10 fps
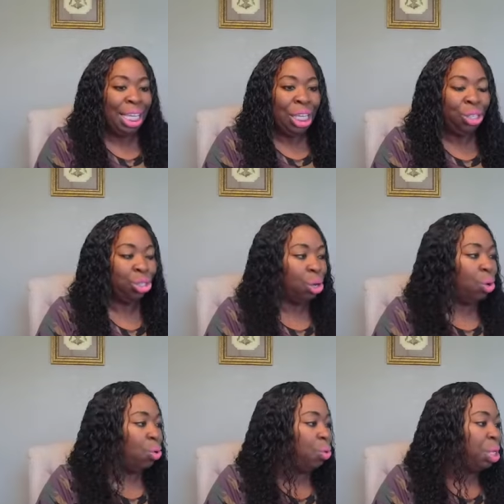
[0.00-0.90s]

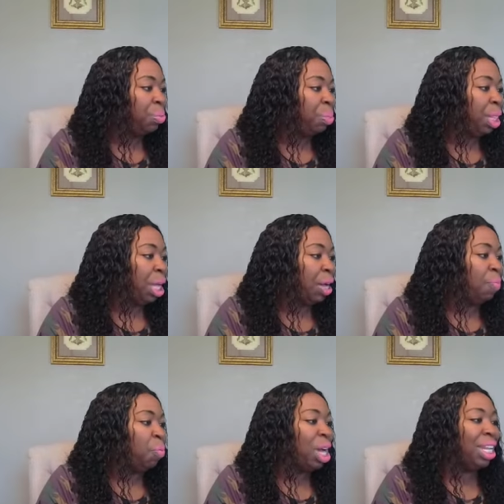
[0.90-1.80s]
So
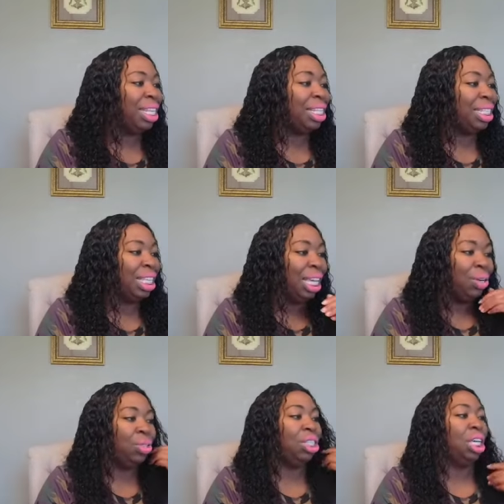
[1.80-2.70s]
um, what is
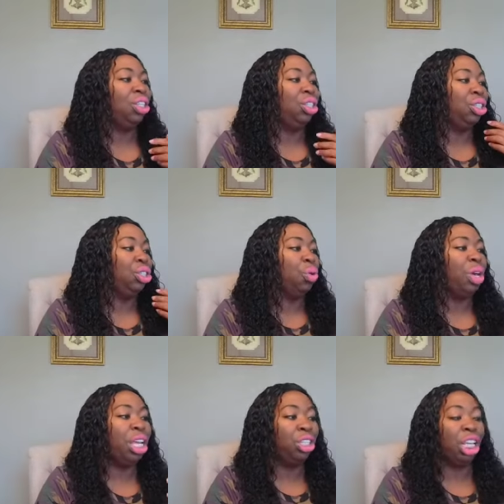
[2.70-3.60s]
intercession? So
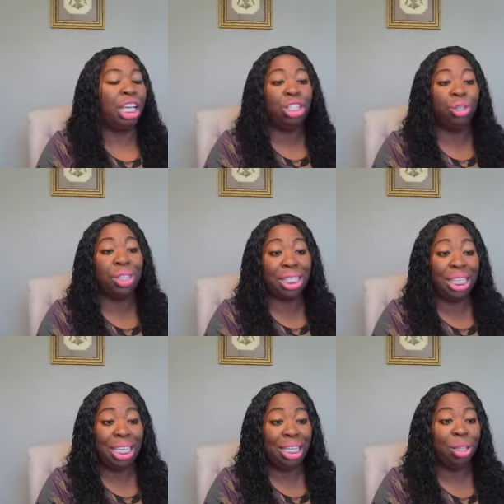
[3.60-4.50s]
in, to
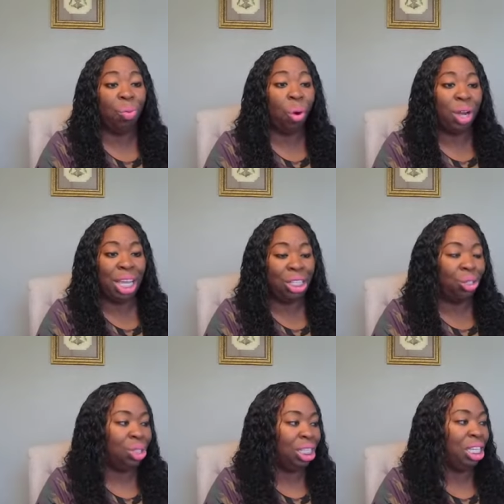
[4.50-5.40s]
intercede, the word
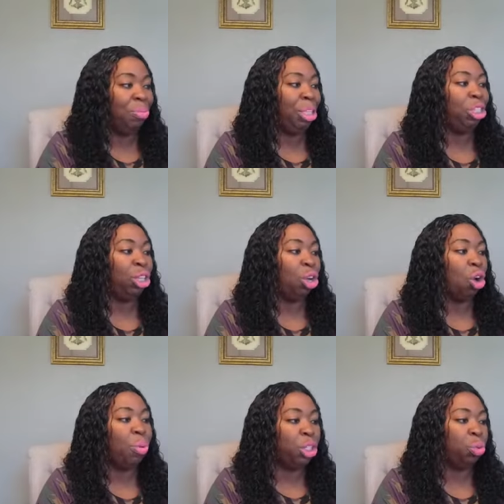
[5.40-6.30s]
intercede means to
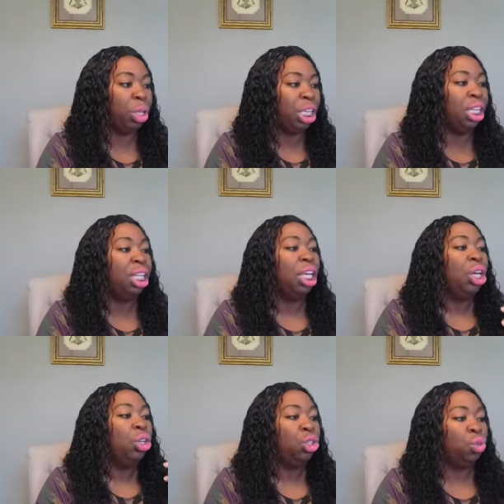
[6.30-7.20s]
go between,
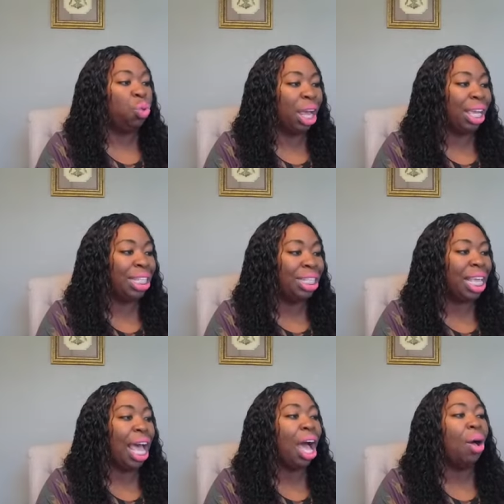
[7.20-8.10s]
to
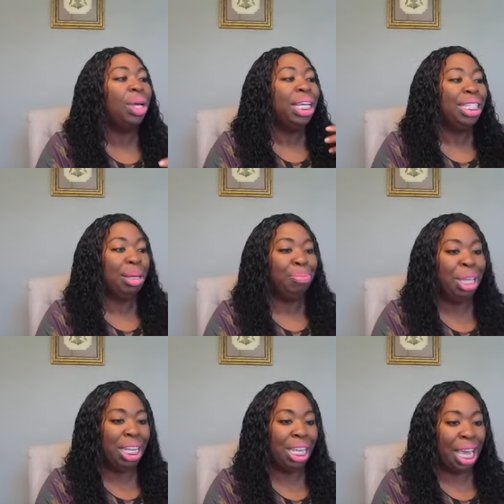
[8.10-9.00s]
reconcile, to
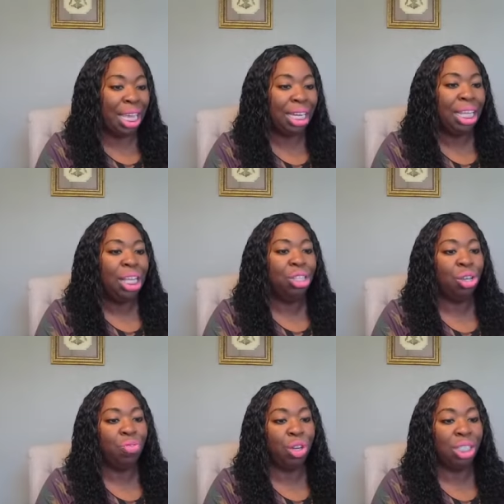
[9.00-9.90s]
mediate.
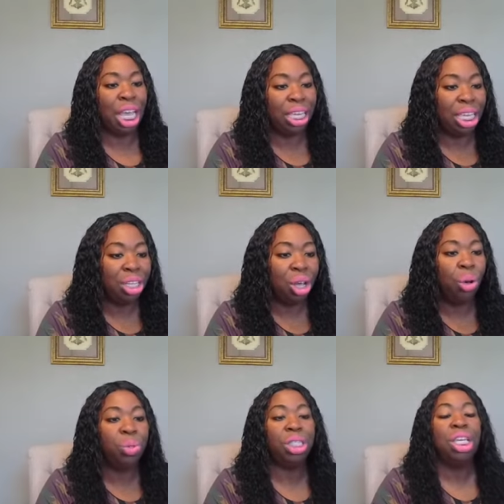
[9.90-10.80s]
So if you're taking notes,